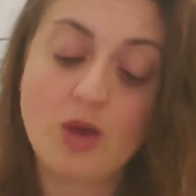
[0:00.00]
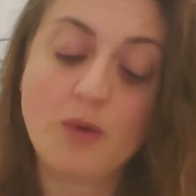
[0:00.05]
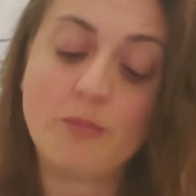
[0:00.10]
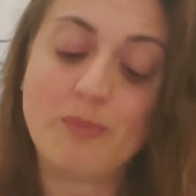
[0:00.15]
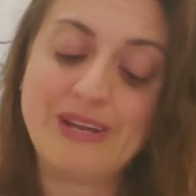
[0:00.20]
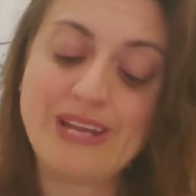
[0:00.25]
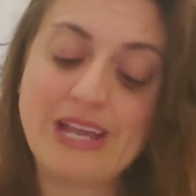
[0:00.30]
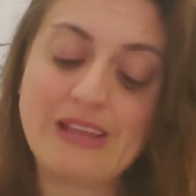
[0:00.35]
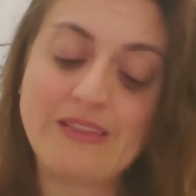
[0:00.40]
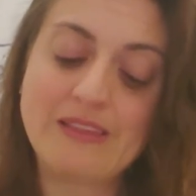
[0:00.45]

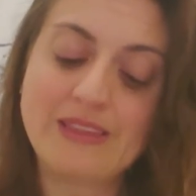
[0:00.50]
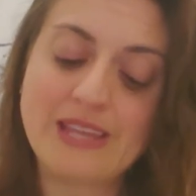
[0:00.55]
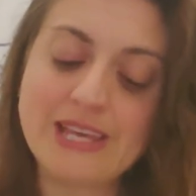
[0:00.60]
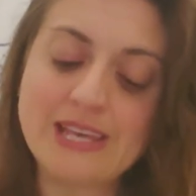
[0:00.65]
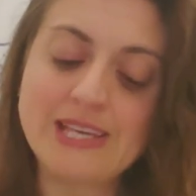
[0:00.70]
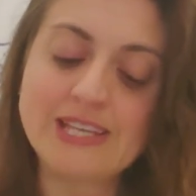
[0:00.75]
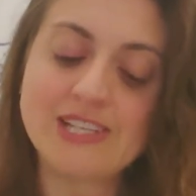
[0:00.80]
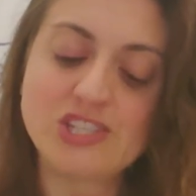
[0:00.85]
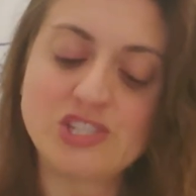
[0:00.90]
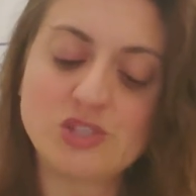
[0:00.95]
But I
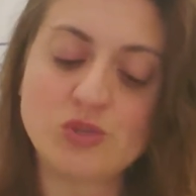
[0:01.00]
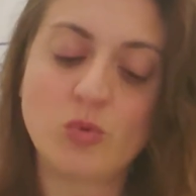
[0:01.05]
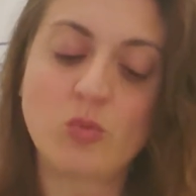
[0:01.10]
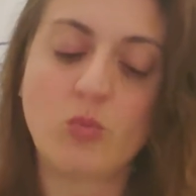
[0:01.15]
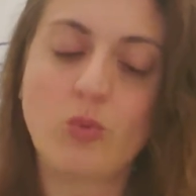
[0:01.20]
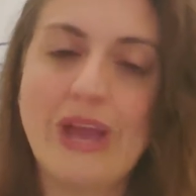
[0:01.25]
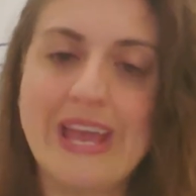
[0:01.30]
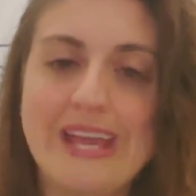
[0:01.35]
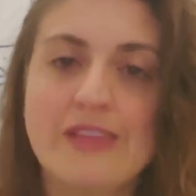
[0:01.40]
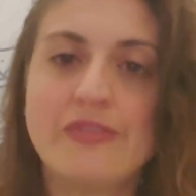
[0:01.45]
think it's the
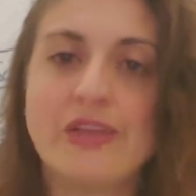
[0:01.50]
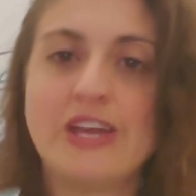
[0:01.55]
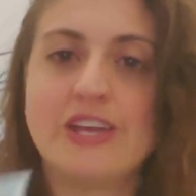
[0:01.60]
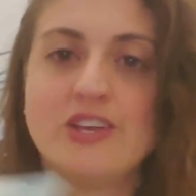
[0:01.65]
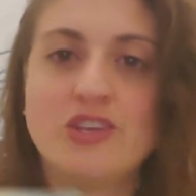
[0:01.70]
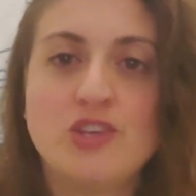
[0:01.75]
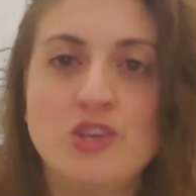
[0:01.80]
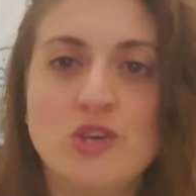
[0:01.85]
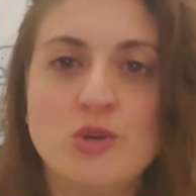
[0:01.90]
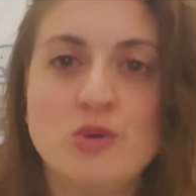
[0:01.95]
way
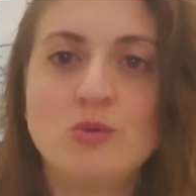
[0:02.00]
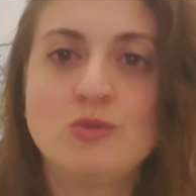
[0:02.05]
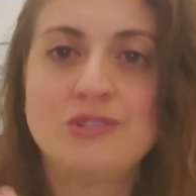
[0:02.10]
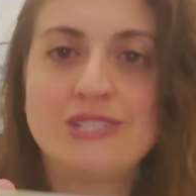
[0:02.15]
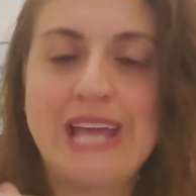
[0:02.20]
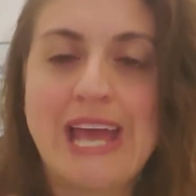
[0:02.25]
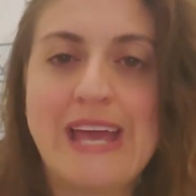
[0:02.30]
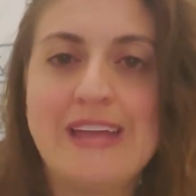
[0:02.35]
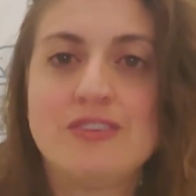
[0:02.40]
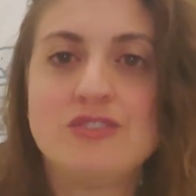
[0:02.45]
that you
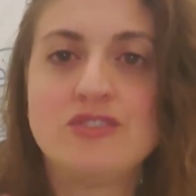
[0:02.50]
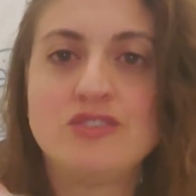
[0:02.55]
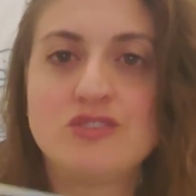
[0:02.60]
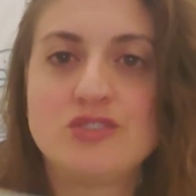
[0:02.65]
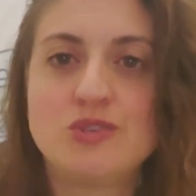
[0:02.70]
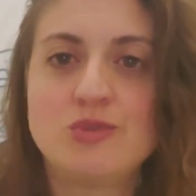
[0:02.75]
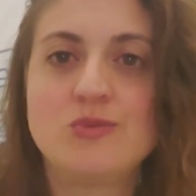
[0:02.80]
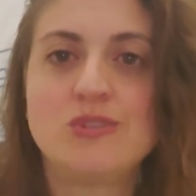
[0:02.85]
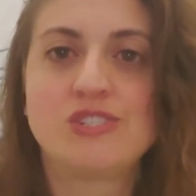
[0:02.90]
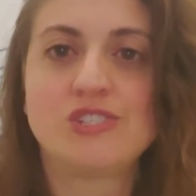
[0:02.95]
tend
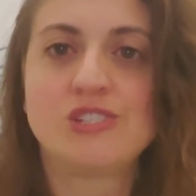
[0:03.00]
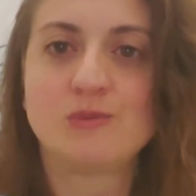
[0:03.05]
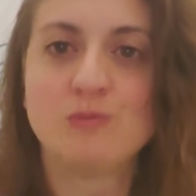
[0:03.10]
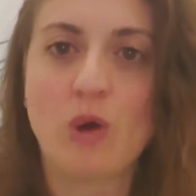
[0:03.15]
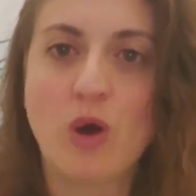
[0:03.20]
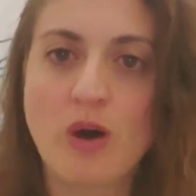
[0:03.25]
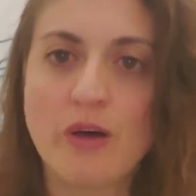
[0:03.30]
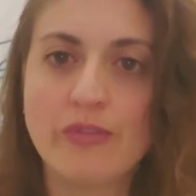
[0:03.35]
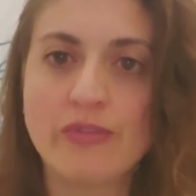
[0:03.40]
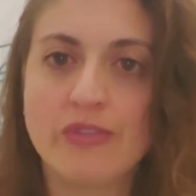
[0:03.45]
to the
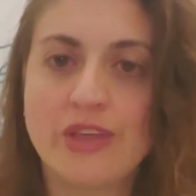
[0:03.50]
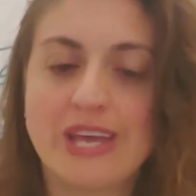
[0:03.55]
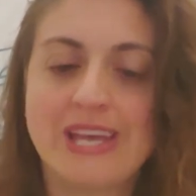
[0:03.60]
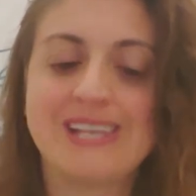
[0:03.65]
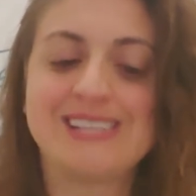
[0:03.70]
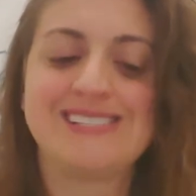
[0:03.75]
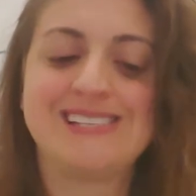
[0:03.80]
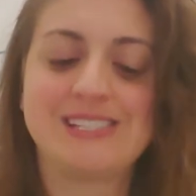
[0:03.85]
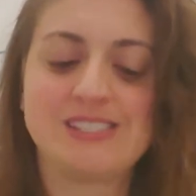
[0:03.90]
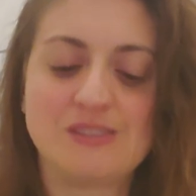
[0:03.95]
small
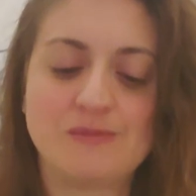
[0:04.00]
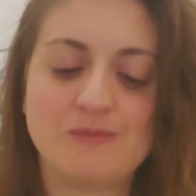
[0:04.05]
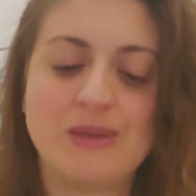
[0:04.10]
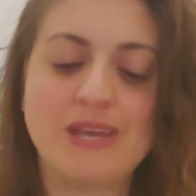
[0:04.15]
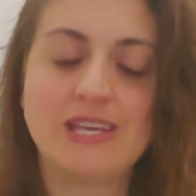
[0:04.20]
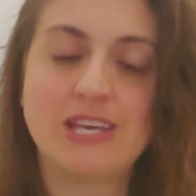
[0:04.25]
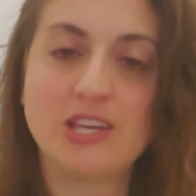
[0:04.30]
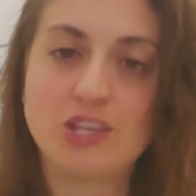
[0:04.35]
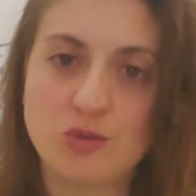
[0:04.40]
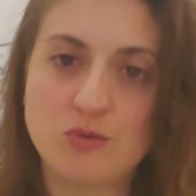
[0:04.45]
things that's
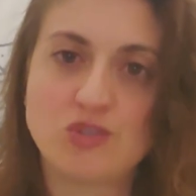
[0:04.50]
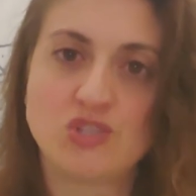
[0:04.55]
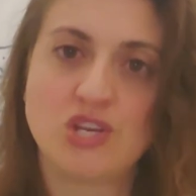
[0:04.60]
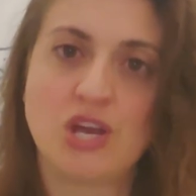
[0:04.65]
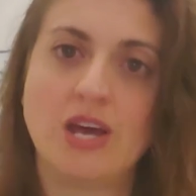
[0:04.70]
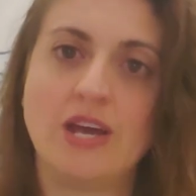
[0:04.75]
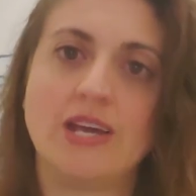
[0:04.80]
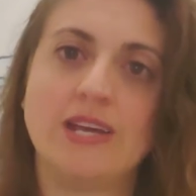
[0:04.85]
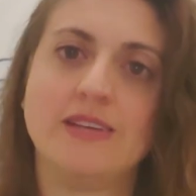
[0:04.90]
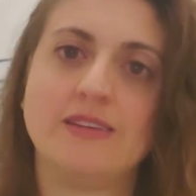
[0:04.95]
making you
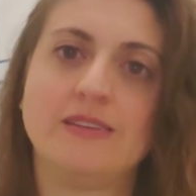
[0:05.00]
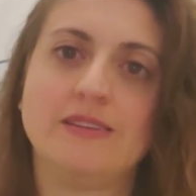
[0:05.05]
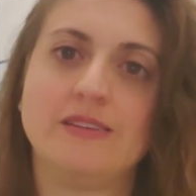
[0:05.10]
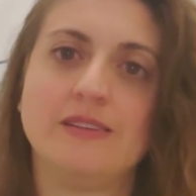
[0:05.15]
shine.